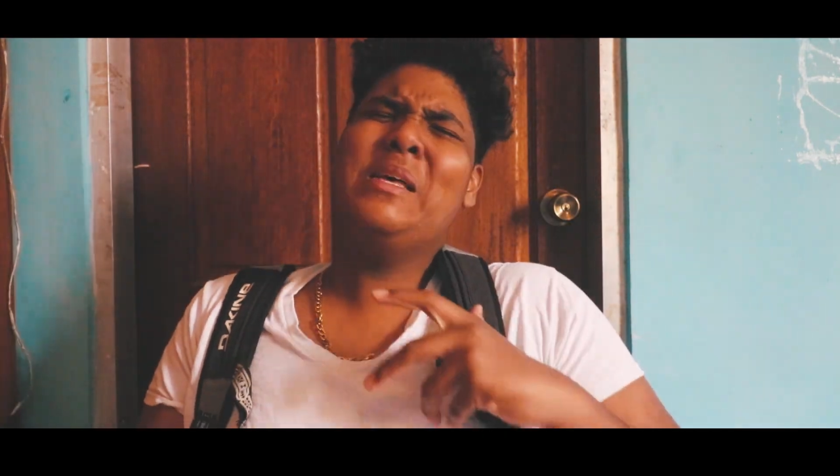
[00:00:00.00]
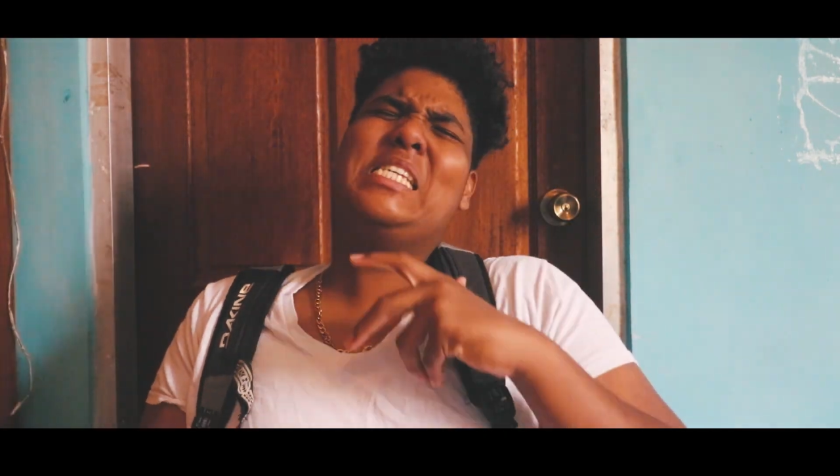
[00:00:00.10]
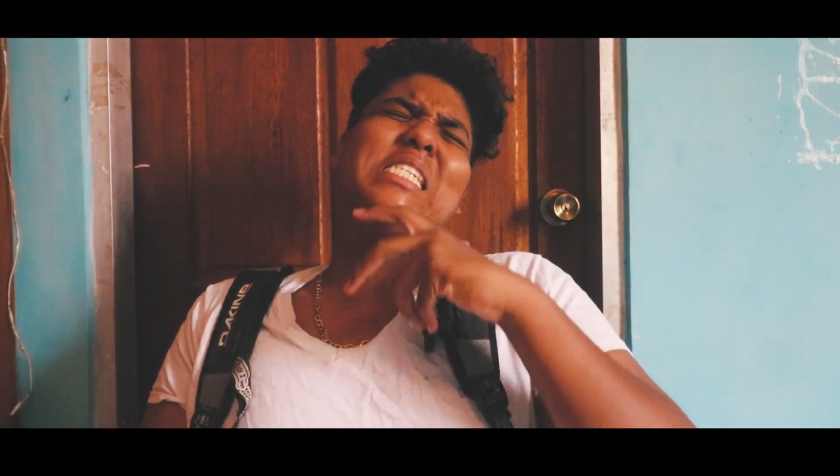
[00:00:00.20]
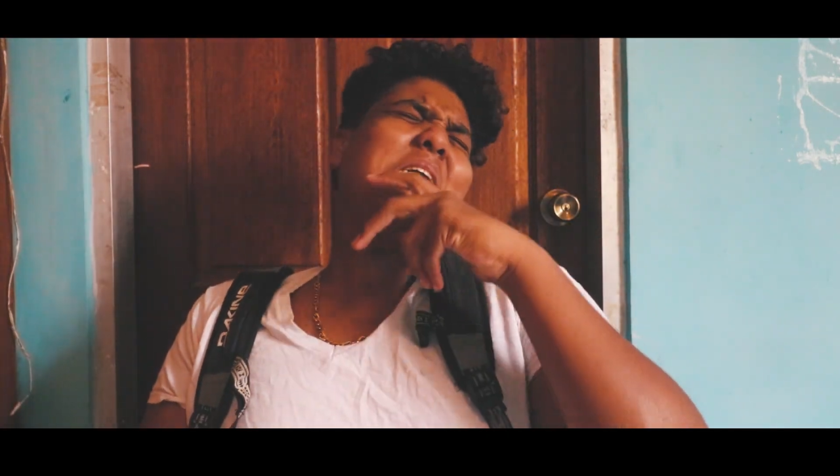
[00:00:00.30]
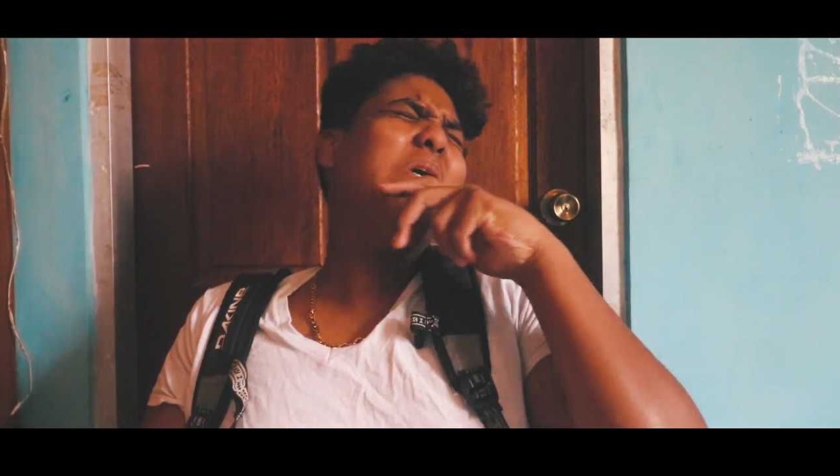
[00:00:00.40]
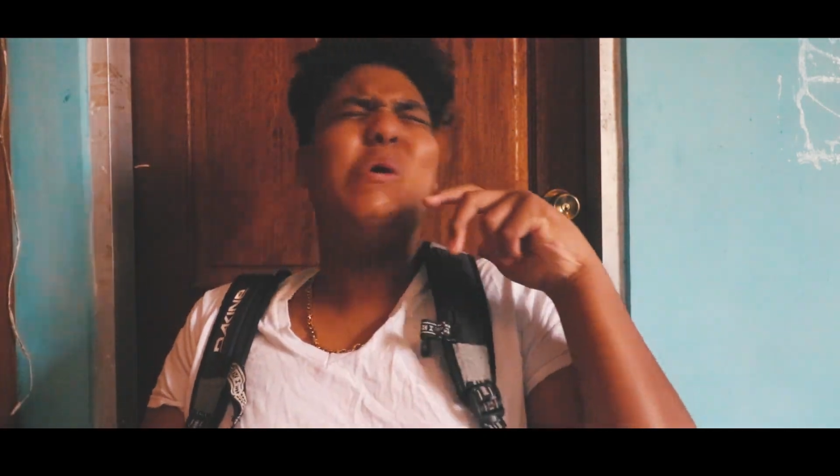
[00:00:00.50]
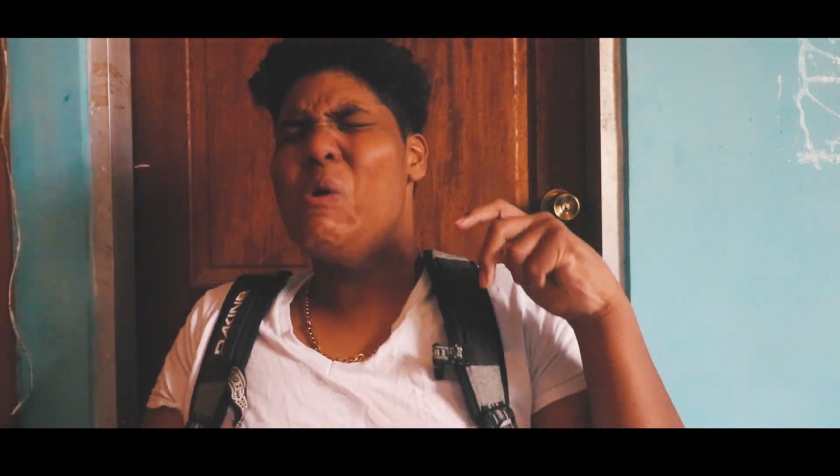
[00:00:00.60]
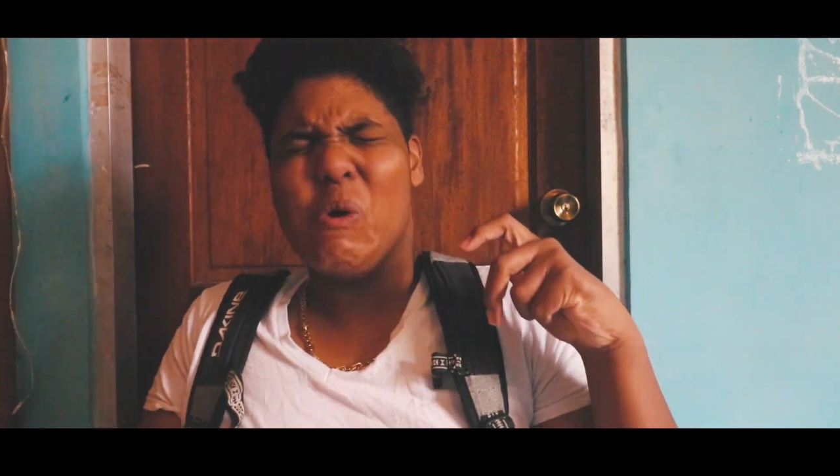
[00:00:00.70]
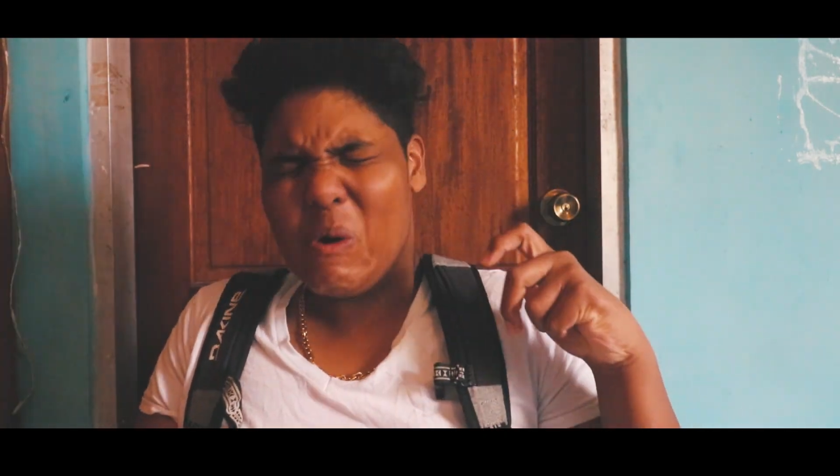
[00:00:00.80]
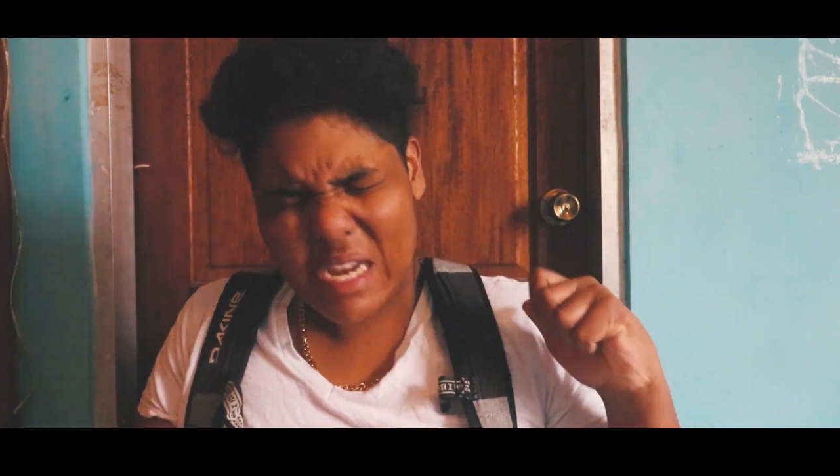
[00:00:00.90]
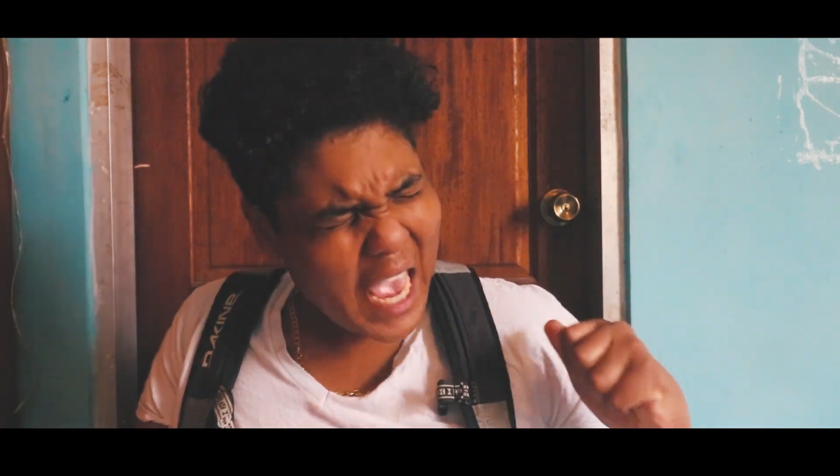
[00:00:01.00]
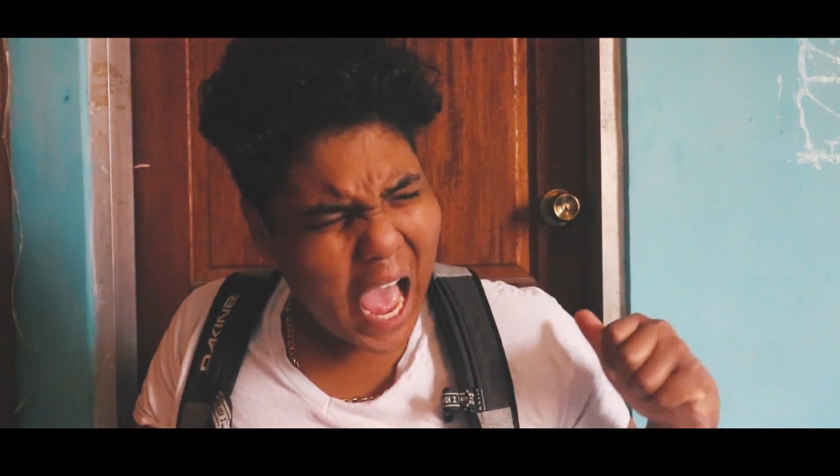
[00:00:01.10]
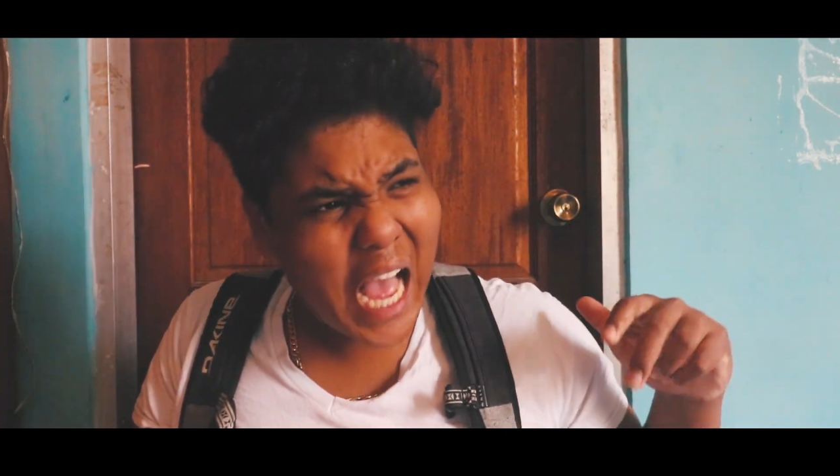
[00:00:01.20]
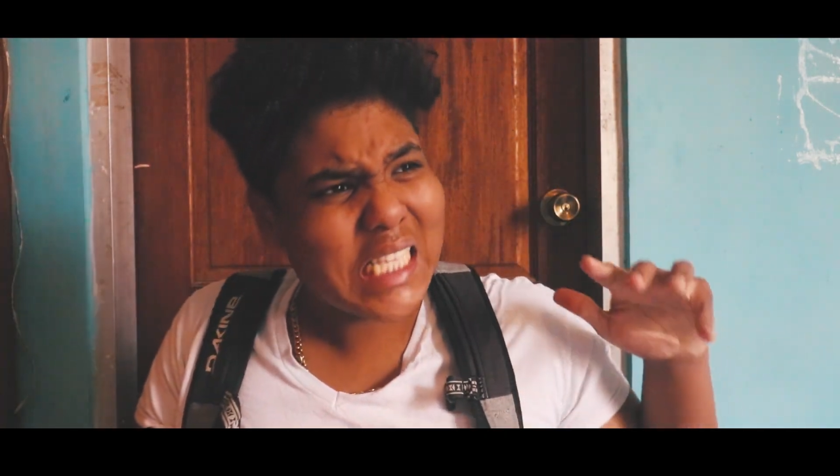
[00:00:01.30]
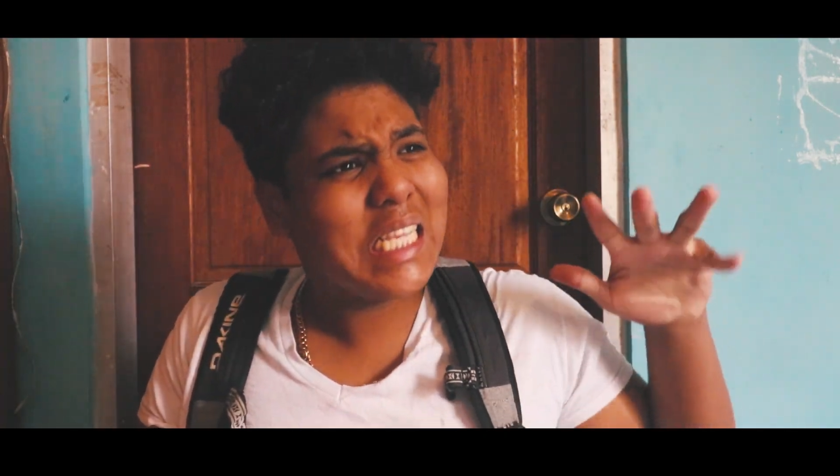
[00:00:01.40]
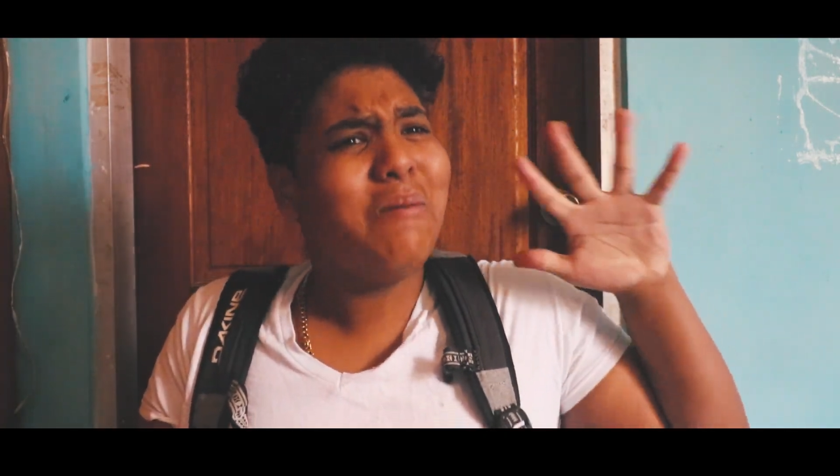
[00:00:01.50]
So, ooh, yeah.